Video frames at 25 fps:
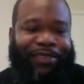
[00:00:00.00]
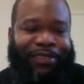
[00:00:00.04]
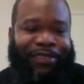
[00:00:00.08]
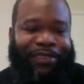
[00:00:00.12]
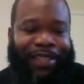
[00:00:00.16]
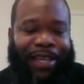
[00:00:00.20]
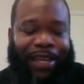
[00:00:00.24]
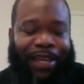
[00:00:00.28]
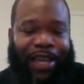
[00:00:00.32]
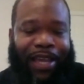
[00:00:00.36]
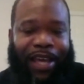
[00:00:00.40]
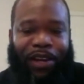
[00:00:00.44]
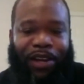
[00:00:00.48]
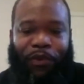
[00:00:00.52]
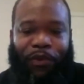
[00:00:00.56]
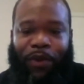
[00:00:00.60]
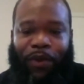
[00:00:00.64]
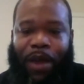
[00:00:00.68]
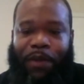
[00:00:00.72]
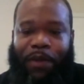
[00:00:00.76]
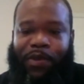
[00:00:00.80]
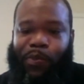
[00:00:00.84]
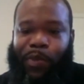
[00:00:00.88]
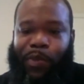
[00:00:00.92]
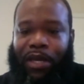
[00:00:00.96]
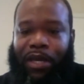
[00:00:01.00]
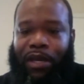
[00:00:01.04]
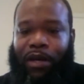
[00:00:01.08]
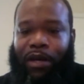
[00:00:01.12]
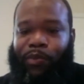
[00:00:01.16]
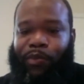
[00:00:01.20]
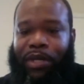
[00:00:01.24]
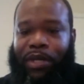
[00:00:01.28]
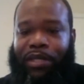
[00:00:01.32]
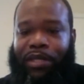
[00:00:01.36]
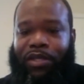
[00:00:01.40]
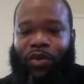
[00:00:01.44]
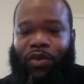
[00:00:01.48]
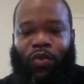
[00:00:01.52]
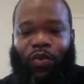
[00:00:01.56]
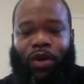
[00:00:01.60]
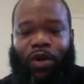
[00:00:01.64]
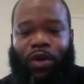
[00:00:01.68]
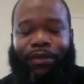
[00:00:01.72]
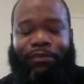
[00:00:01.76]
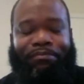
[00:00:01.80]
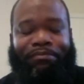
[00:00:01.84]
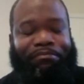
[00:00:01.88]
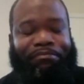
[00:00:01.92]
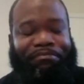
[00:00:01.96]
That kind of wraps me up into
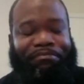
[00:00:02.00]
one.